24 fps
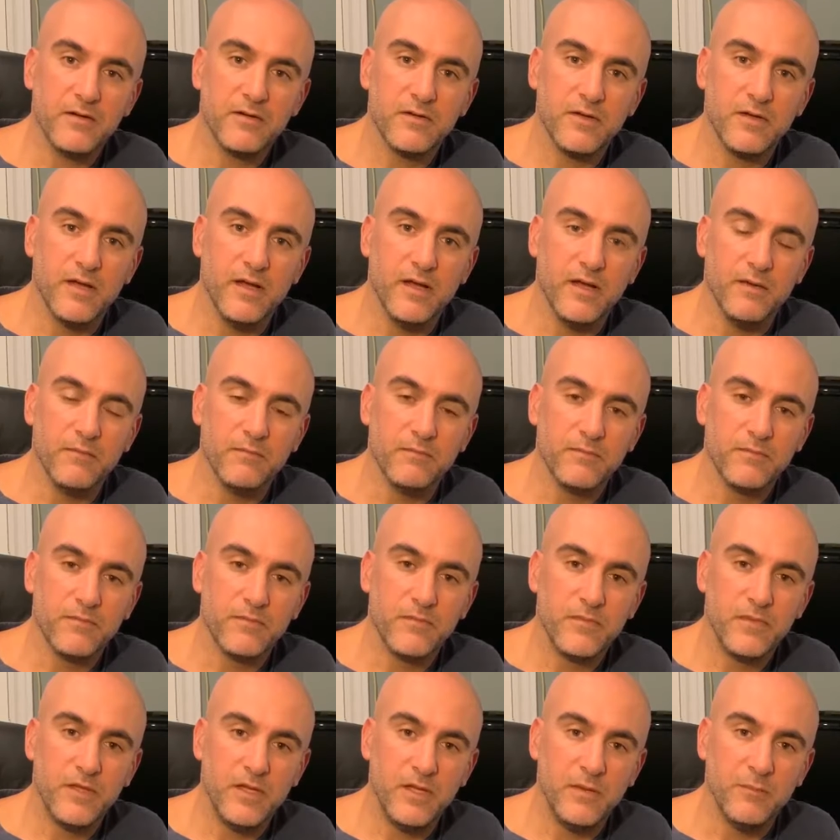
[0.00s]

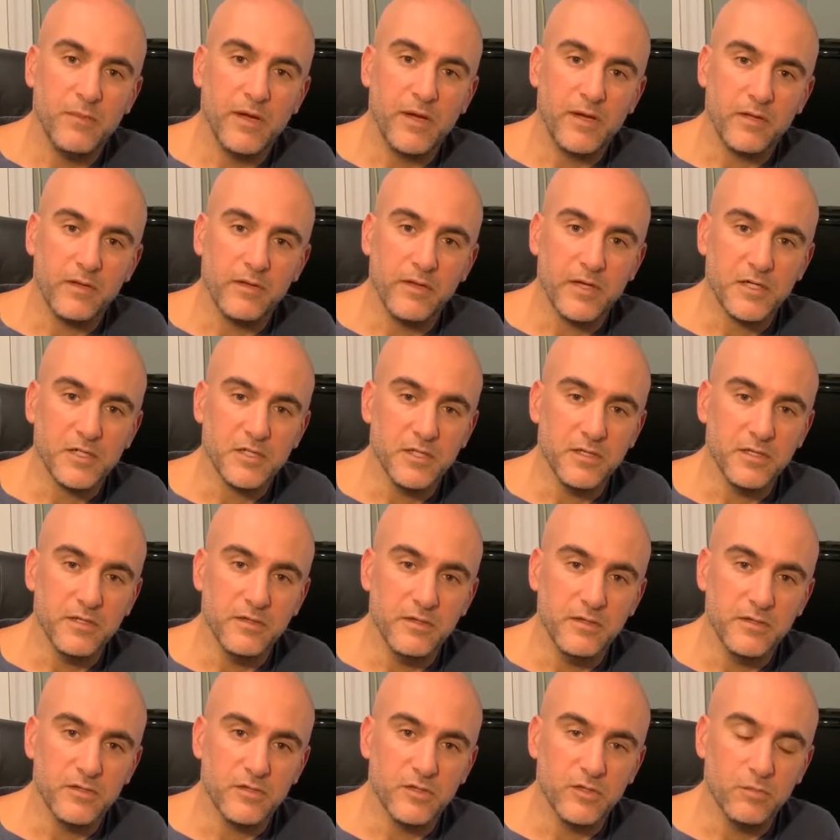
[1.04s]
in my collection
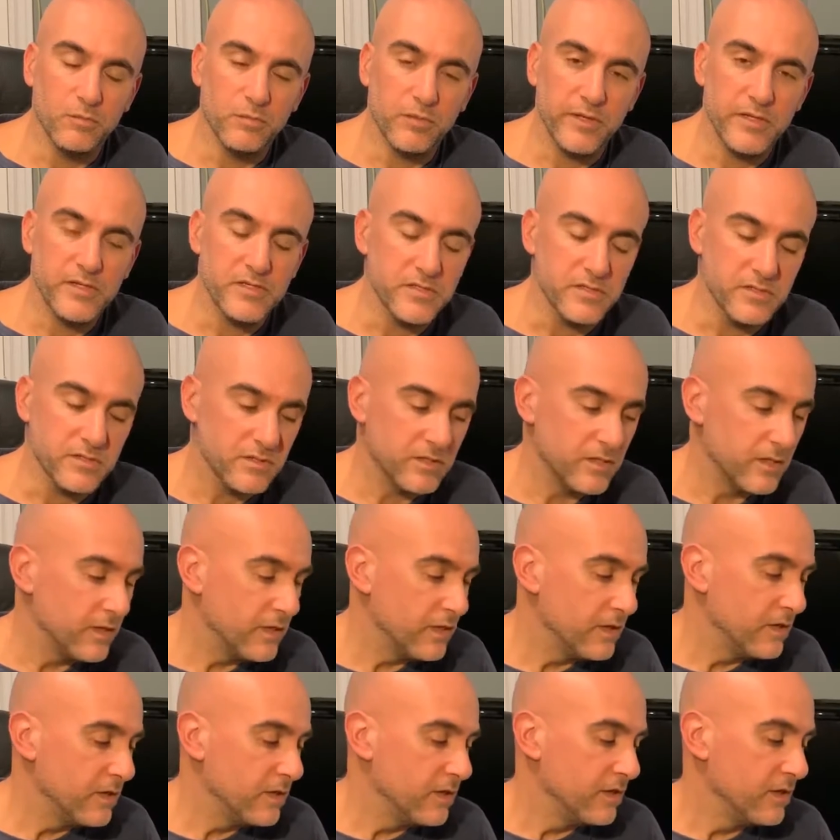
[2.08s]
in certain places.
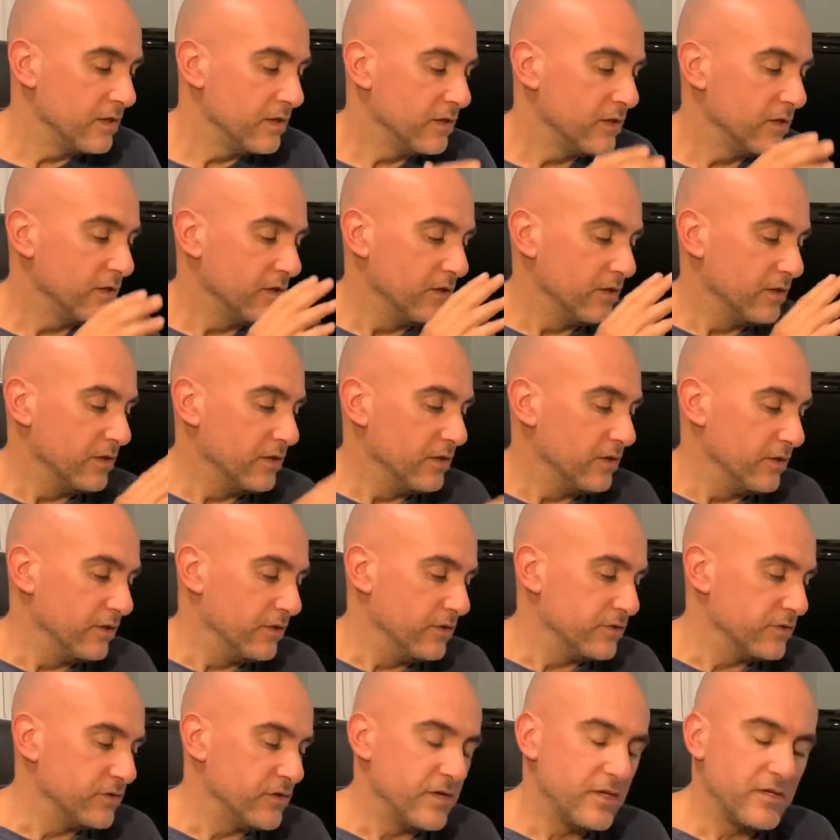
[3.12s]

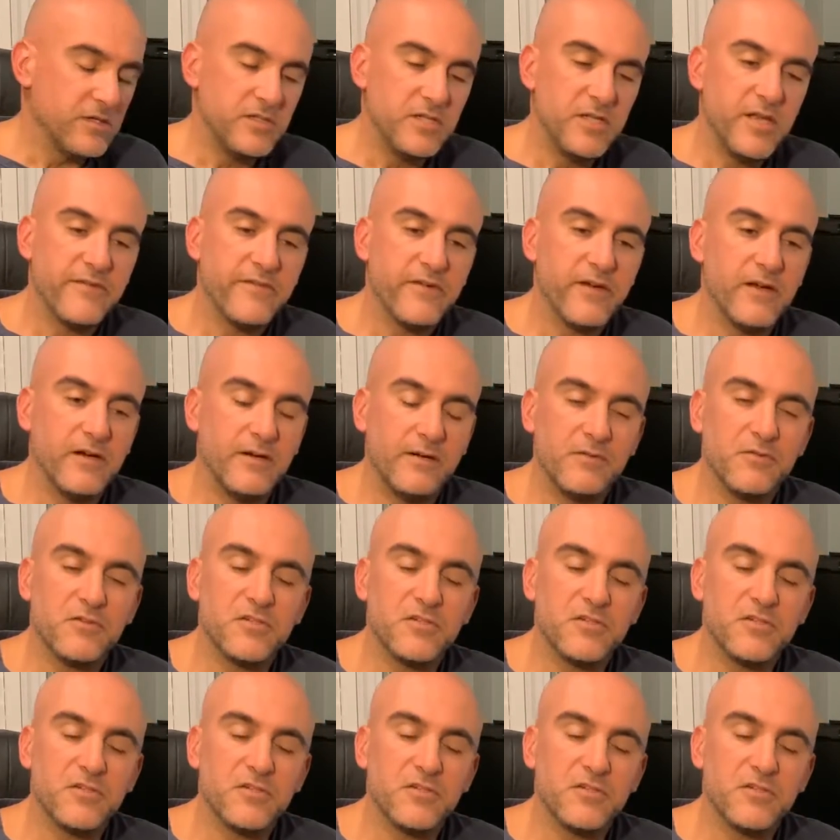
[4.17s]
So you can see I've got another